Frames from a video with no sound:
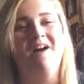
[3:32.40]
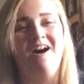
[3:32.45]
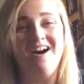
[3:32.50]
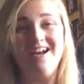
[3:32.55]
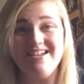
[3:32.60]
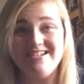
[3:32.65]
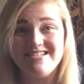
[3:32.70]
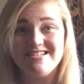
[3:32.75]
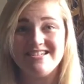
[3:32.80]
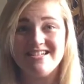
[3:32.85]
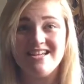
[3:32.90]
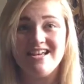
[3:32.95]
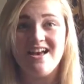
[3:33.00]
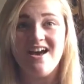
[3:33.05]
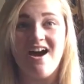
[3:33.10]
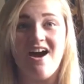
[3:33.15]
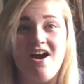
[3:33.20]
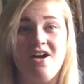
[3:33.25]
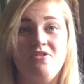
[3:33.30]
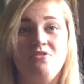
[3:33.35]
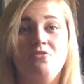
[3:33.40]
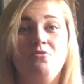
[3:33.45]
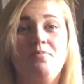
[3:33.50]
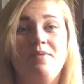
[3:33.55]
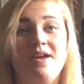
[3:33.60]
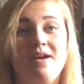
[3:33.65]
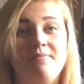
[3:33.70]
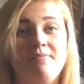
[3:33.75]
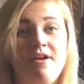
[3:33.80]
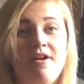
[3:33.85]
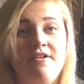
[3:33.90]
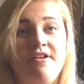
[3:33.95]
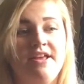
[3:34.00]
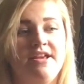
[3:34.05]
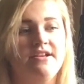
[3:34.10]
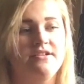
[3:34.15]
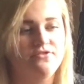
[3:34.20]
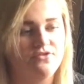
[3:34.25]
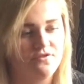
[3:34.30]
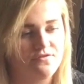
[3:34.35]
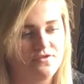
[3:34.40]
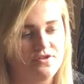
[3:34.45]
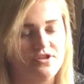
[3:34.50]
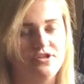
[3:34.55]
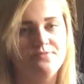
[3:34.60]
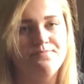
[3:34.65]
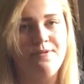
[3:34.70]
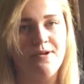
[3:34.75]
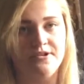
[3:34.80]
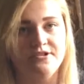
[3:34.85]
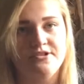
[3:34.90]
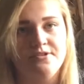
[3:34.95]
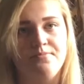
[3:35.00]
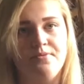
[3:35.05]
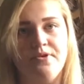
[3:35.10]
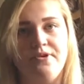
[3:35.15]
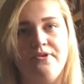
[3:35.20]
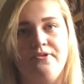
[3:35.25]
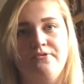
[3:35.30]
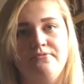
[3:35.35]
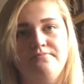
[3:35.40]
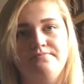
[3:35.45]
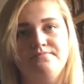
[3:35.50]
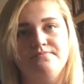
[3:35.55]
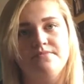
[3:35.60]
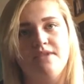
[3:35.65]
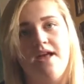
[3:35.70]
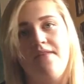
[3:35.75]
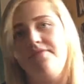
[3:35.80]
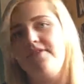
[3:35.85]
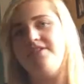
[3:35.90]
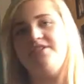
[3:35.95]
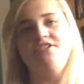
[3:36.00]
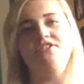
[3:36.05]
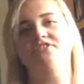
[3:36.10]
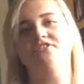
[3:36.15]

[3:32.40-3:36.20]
but I will be uploading as often as possible and this